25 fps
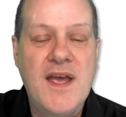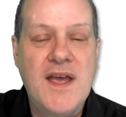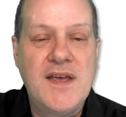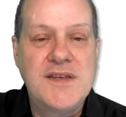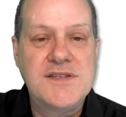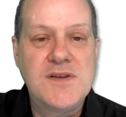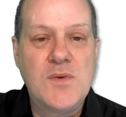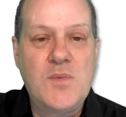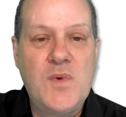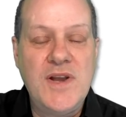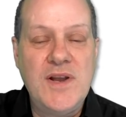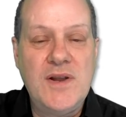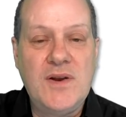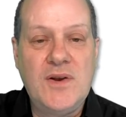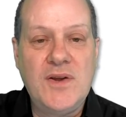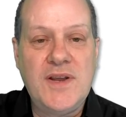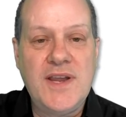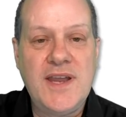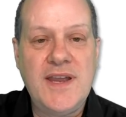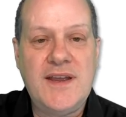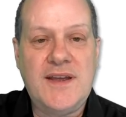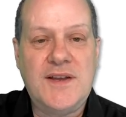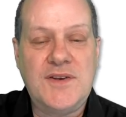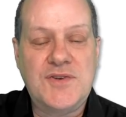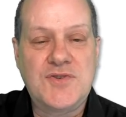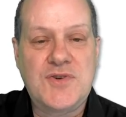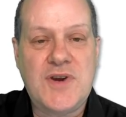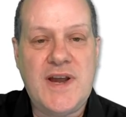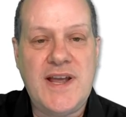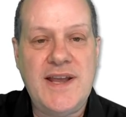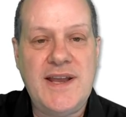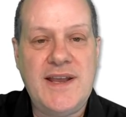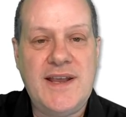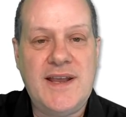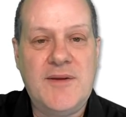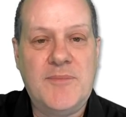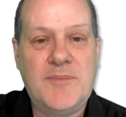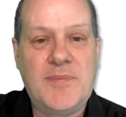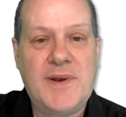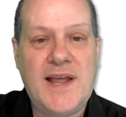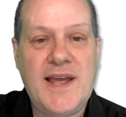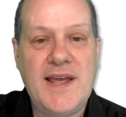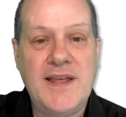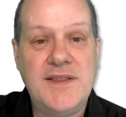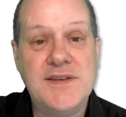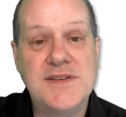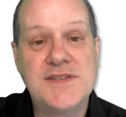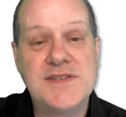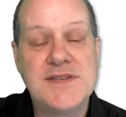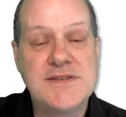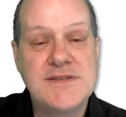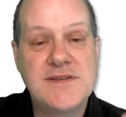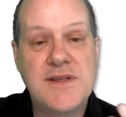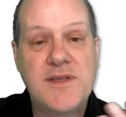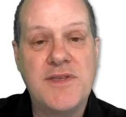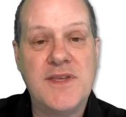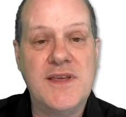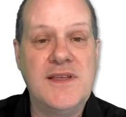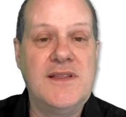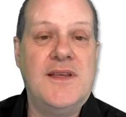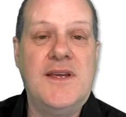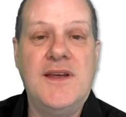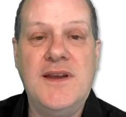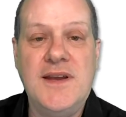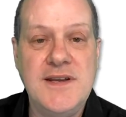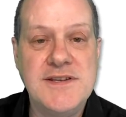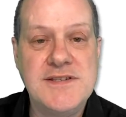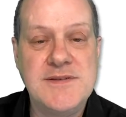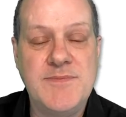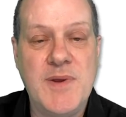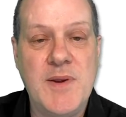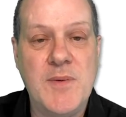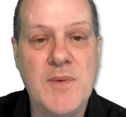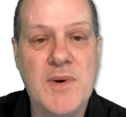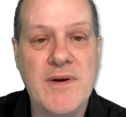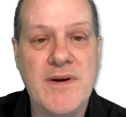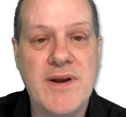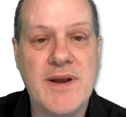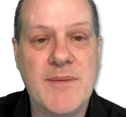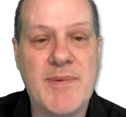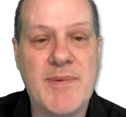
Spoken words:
So when you're looking at trading in play, this is the thing that you need to be worried